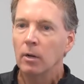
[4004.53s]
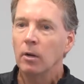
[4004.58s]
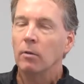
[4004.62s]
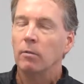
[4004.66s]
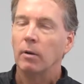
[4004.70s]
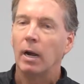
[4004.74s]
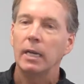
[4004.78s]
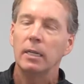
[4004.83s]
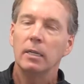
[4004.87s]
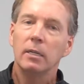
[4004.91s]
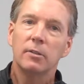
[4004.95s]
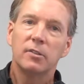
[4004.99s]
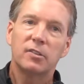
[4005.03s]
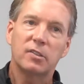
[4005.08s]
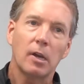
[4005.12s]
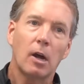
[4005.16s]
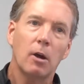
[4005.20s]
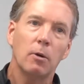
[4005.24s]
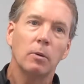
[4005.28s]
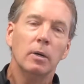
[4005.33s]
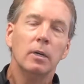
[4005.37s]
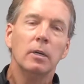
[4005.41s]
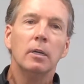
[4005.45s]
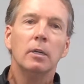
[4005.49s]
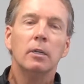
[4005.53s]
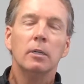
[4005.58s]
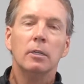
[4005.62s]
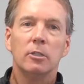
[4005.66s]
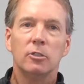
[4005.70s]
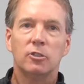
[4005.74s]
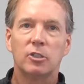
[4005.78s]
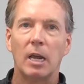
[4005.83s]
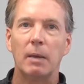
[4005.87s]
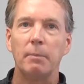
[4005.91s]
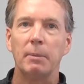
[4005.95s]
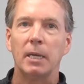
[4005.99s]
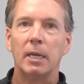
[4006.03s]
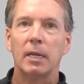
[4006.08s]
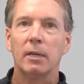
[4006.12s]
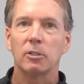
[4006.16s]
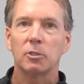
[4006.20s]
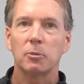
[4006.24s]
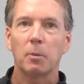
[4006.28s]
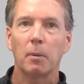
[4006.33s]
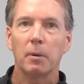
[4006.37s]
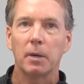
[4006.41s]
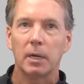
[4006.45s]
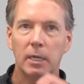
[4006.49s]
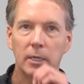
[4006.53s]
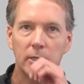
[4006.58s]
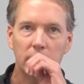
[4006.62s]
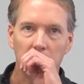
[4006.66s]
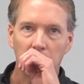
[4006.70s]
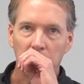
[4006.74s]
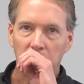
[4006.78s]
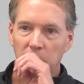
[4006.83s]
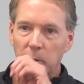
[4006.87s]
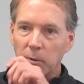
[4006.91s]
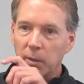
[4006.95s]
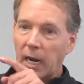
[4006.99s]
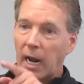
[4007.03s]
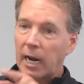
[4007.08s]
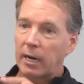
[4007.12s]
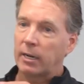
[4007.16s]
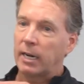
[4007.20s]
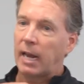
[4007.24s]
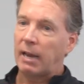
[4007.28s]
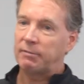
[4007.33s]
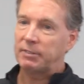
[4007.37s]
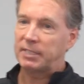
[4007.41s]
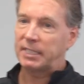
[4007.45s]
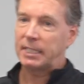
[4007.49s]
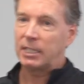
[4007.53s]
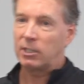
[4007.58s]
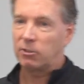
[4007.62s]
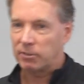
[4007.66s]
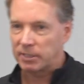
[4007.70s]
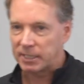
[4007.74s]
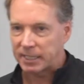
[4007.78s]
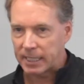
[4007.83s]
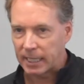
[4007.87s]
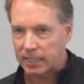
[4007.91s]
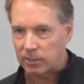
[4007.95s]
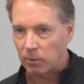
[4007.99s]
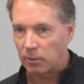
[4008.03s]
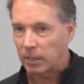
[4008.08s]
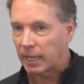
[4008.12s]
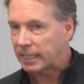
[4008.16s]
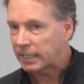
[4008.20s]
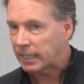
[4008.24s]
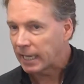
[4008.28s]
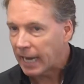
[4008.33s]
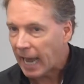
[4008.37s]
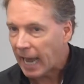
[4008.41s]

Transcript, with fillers: Right? So, Jamie, here's what we're going to do. You and I are going to have a secret signal like the